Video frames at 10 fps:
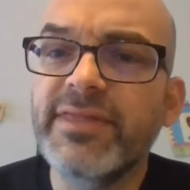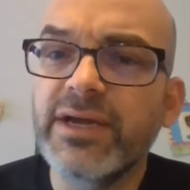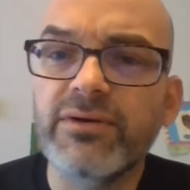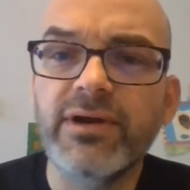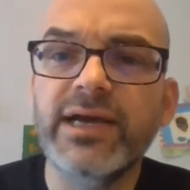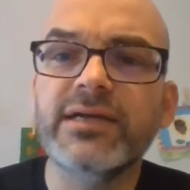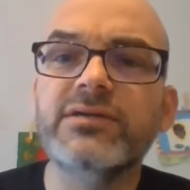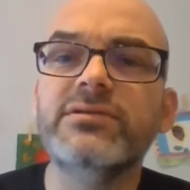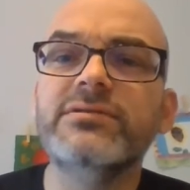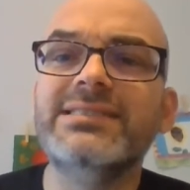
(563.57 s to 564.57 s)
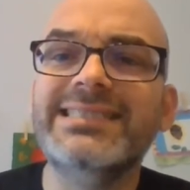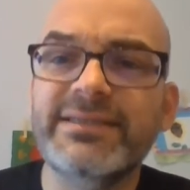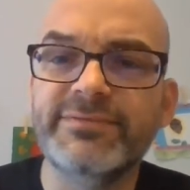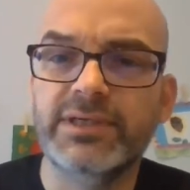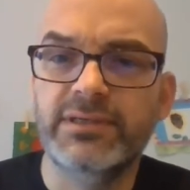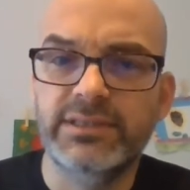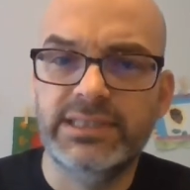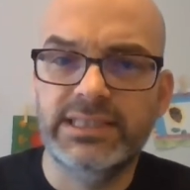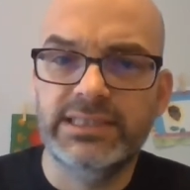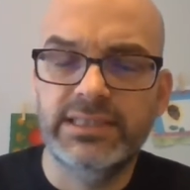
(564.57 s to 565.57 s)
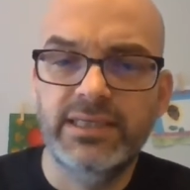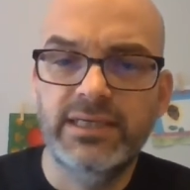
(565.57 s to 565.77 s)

theoretical difficulties.